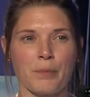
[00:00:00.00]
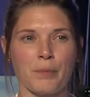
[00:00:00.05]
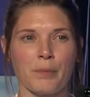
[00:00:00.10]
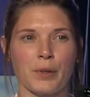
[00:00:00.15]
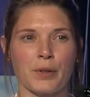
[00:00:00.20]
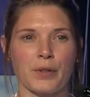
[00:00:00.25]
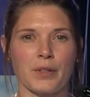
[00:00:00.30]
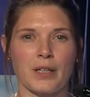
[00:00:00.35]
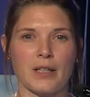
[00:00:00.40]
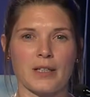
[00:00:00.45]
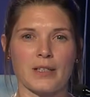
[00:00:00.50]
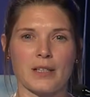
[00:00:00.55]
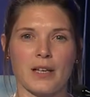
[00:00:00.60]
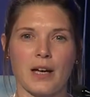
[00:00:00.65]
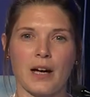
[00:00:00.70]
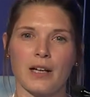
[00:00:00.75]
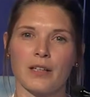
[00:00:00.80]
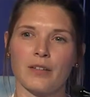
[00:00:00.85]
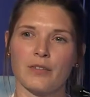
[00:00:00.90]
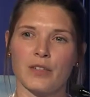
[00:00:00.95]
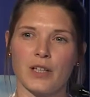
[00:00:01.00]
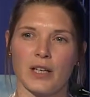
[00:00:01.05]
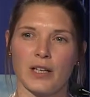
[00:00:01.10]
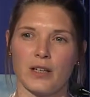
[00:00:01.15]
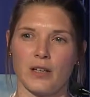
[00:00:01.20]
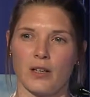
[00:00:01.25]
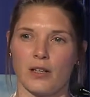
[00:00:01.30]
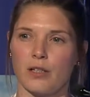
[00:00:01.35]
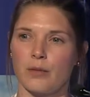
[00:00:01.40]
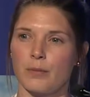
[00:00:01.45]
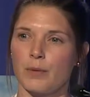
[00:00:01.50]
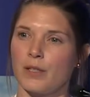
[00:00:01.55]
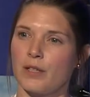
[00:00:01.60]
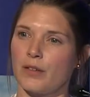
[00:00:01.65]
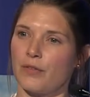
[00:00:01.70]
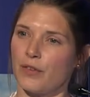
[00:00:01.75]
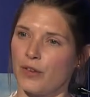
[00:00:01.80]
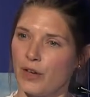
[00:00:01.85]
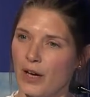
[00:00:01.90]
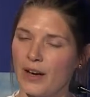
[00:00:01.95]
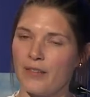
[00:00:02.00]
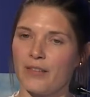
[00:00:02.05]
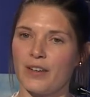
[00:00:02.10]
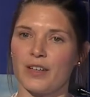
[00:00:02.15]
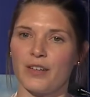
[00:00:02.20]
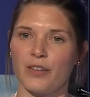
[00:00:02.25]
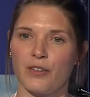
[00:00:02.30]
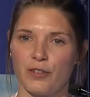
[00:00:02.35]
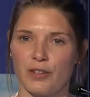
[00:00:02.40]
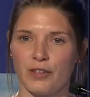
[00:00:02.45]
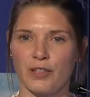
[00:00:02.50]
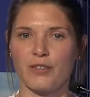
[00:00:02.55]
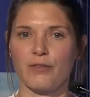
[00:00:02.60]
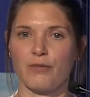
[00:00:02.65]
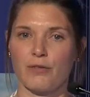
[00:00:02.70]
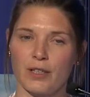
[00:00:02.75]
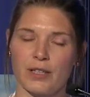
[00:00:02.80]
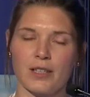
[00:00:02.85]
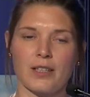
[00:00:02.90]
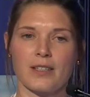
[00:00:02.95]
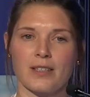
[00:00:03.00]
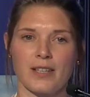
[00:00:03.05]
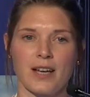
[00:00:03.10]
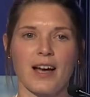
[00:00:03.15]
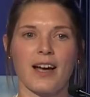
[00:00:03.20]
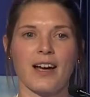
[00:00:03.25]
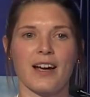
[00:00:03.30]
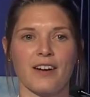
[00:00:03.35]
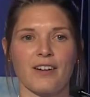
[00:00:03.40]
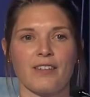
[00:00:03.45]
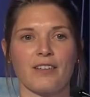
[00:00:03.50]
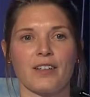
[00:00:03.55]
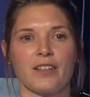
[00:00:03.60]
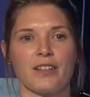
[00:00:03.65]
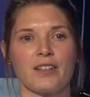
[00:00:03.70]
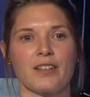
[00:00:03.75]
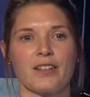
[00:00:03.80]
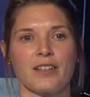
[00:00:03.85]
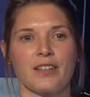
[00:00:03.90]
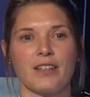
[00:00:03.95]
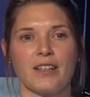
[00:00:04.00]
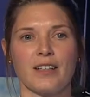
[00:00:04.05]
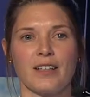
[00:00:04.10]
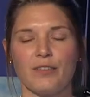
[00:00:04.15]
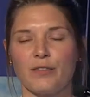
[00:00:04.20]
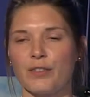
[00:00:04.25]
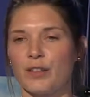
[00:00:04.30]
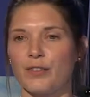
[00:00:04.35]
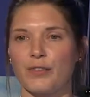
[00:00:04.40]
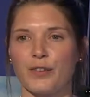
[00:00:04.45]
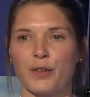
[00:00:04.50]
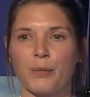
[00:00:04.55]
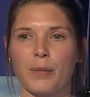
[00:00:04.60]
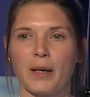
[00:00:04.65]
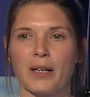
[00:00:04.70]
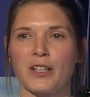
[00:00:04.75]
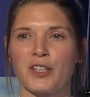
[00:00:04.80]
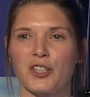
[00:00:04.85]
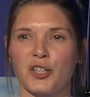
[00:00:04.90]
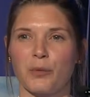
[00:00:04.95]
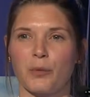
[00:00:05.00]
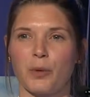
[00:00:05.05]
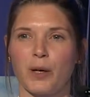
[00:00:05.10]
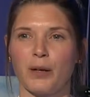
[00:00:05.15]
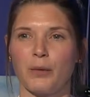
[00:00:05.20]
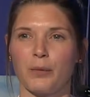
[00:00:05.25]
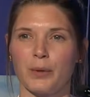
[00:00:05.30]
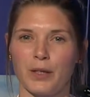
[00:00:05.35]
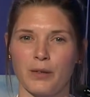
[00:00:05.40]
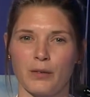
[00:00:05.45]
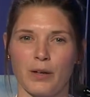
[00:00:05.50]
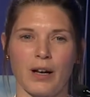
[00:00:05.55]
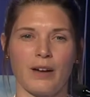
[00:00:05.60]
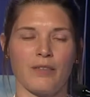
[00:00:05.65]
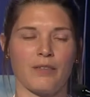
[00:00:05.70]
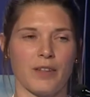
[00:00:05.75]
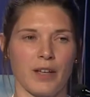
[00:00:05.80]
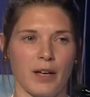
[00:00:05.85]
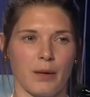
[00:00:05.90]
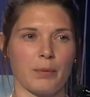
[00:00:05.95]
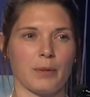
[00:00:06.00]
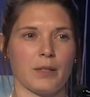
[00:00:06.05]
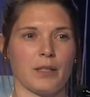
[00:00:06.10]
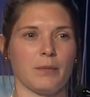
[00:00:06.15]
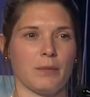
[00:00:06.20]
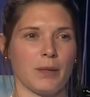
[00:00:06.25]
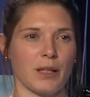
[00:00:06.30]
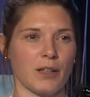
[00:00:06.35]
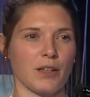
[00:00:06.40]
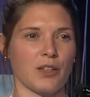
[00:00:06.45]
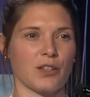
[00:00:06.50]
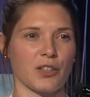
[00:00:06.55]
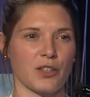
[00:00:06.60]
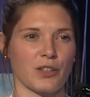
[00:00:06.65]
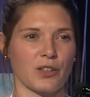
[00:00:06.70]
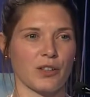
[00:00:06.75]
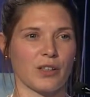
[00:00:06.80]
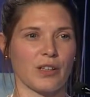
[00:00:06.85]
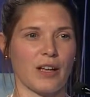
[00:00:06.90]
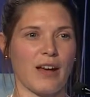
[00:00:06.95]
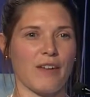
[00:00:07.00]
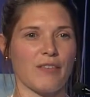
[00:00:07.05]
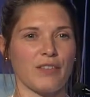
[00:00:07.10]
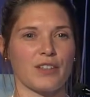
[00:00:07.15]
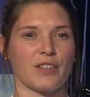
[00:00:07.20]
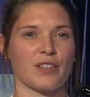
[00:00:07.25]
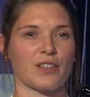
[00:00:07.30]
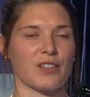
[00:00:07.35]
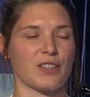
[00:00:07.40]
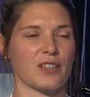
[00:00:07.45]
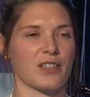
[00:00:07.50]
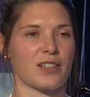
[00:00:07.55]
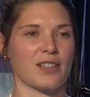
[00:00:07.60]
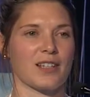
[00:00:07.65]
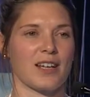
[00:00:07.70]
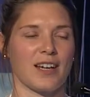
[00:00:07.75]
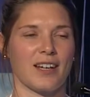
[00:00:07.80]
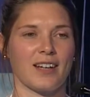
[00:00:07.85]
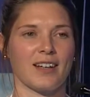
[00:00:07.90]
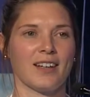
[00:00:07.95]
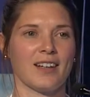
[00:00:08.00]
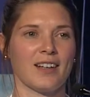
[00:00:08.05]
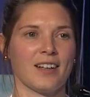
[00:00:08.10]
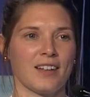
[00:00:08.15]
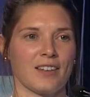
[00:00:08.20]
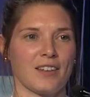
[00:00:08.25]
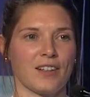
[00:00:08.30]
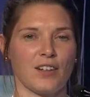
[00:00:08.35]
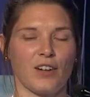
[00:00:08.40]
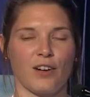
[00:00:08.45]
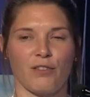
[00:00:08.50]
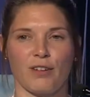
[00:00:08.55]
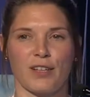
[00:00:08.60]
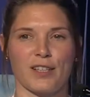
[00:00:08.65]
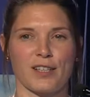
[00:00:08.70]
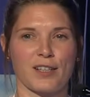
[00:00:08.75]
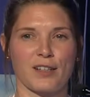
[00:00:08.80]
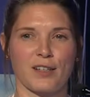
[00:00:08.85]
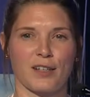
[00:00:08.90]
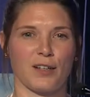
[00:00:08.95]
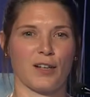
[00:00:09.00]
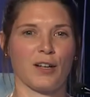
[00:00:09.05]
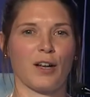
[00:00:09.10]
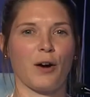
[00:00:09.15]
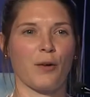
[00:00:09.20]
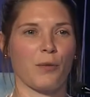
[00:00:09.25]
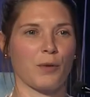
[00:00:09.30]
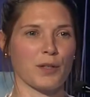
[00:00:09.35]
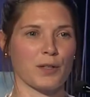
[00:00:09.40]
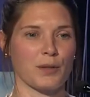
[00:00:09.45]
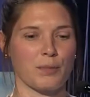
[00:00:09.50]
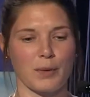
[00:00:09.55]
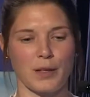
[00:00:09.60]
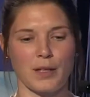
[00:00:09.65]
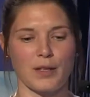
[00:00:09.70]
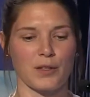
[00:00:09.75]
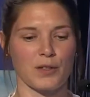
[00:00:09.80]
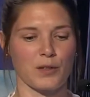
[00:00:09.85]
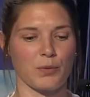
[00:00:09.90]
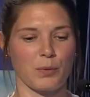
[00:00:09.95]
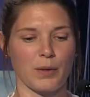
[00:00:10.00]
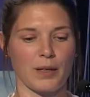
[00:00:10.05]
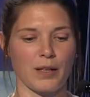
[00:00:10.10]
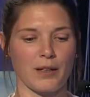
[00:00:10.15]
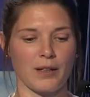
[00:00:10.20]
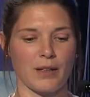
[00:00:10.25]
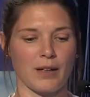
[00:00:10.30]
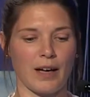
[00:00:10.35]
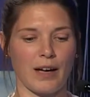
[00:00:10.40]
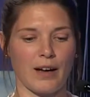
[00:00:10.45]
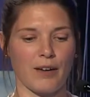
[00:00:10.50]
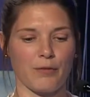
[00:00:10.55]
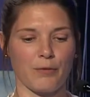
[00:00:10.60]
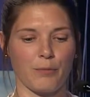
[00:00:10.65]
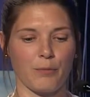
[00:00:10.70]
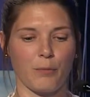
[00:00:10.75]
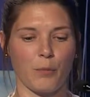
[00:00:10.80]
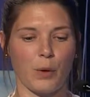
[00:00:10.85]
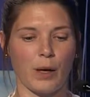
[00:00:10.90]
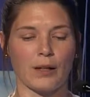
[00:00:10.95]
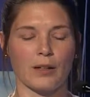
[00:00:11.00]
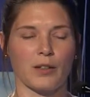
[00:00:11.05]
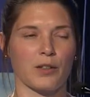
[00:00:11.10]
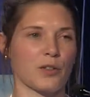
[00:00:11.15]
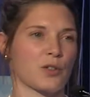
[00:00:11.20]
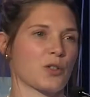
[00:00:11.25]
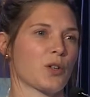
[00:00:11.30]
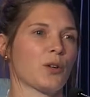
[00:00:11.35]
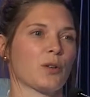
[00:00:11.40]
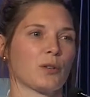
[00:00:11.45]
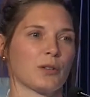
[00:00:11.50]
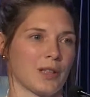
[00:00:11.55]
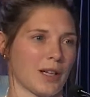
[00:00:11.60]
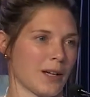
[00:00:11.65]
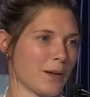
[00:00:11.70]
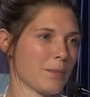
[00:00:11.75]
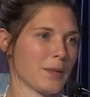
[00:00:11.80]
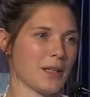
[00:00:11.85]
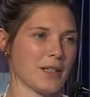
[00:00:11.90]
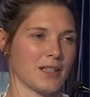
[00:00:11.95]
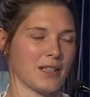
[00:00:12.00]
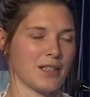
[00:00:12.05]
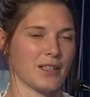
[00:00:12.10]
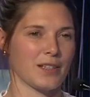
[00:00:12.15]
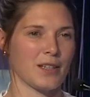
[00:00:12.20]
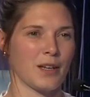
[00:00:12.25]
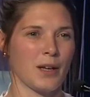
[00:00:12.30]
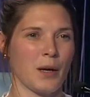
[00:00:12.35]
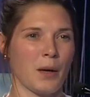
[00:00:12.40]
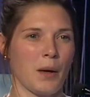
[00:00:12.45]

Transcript: but it's kind of dichotomous. If you have it, your risk is higher, and even if you manage it well, we don't have the epidemiological evidence to say that our risk lowers because we have well-controlled diabetes.